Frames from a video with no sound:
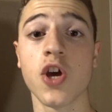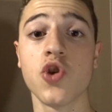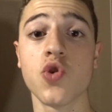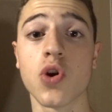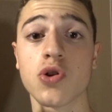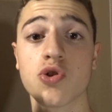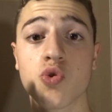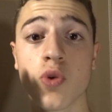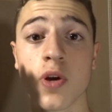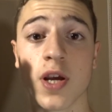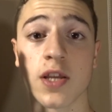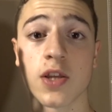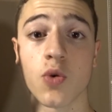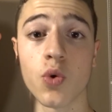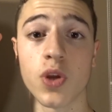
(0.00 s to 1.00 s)
you are doing
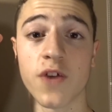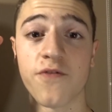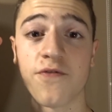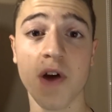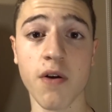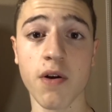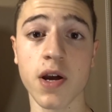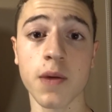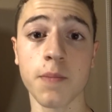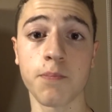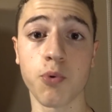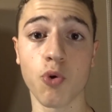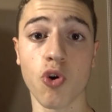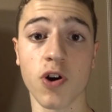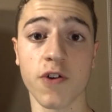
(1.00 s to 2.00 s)
it with a very
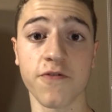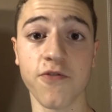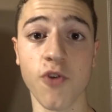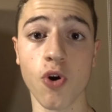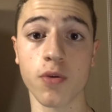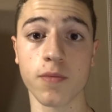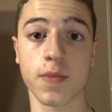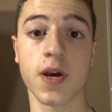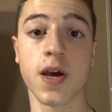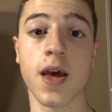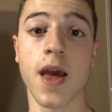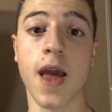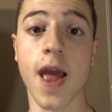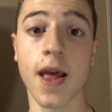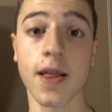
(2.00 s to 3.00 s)
poor form.
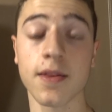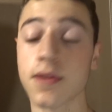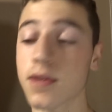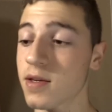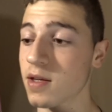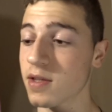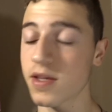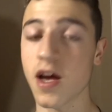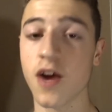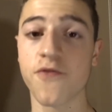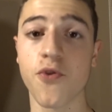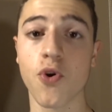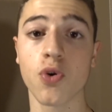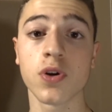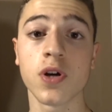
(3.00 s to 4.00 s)
And
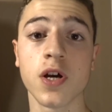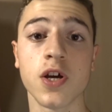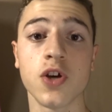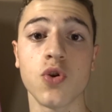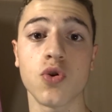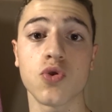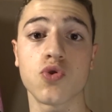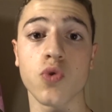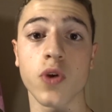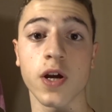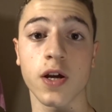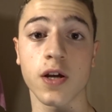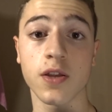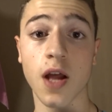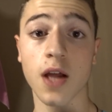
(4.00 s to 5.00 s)
therefore you're doing
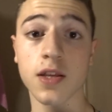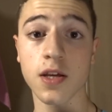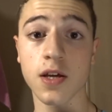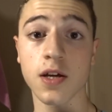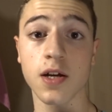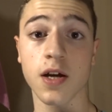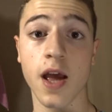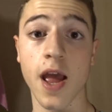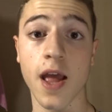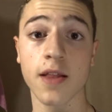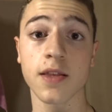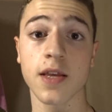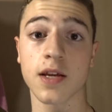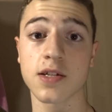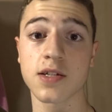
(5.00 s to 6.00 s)
nothing
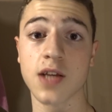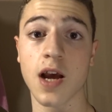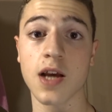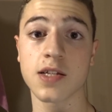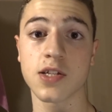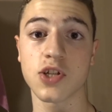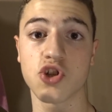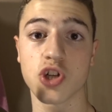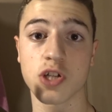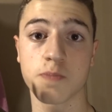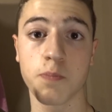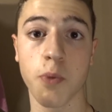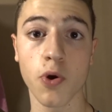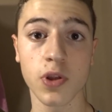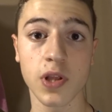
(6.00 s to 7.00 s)
and the exercise is
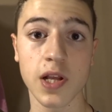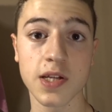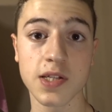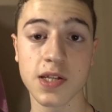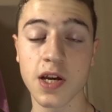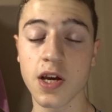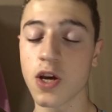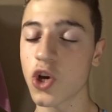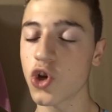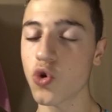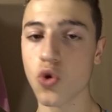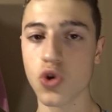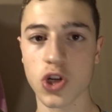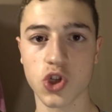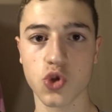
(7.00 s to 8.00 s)
just pointless.
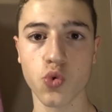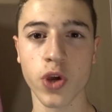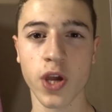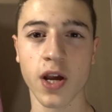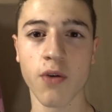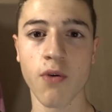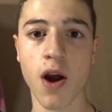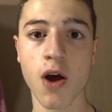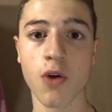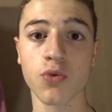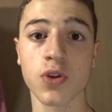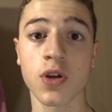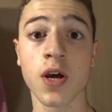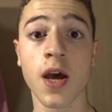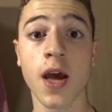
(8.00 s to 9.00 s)
You're just swinging
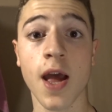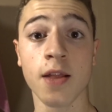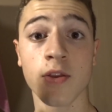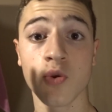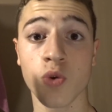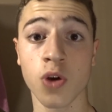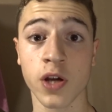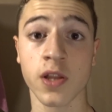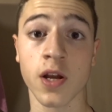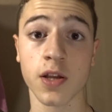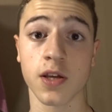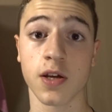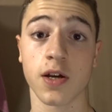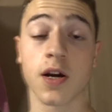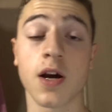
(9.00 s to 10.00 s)
around and doing
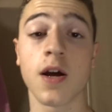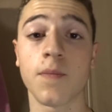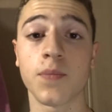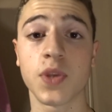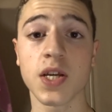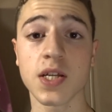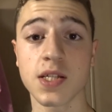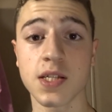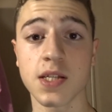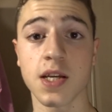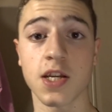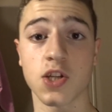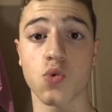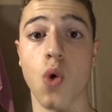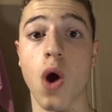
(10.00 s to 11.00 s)
nothing. This
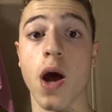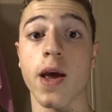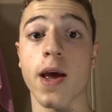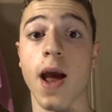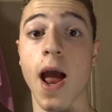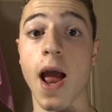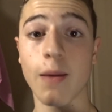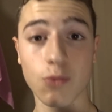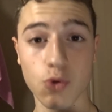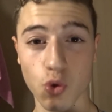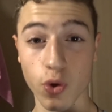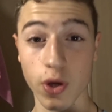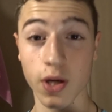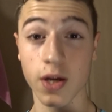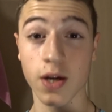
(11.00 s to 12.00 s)
is why I'm
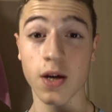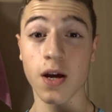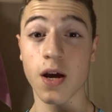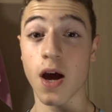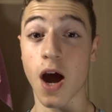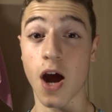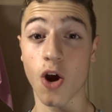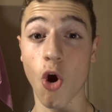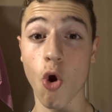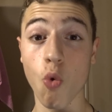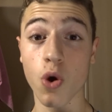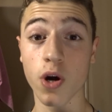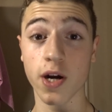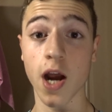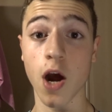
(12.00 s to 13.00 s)
doing a whole
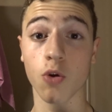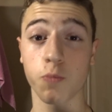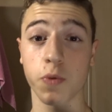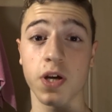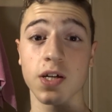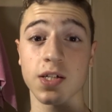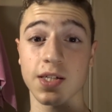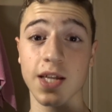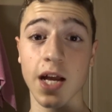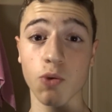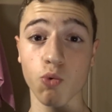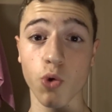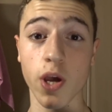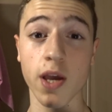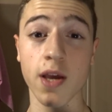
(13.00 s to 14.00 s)
workout, because that
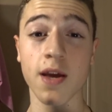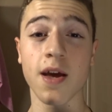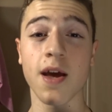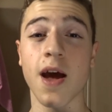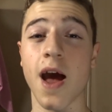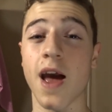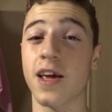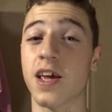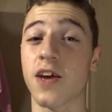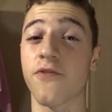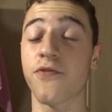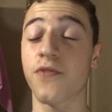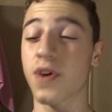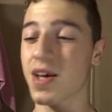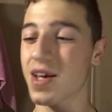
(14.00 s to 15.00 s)
way I
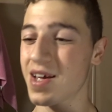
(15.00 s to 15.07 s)
have